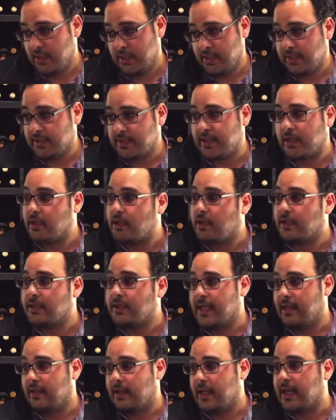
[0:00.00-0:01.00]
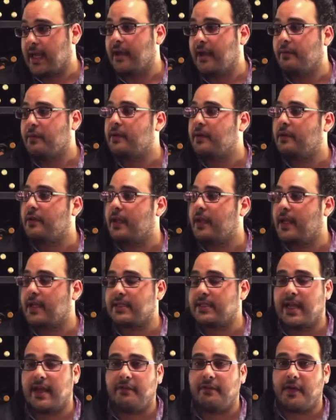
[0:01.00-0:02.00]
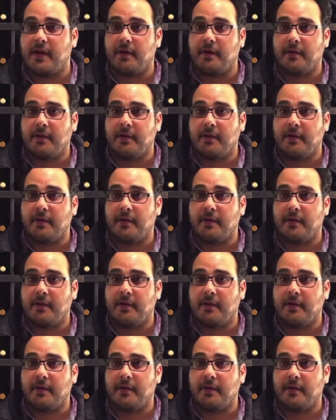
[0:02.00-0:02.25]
suck it all down like I will in the next half hour?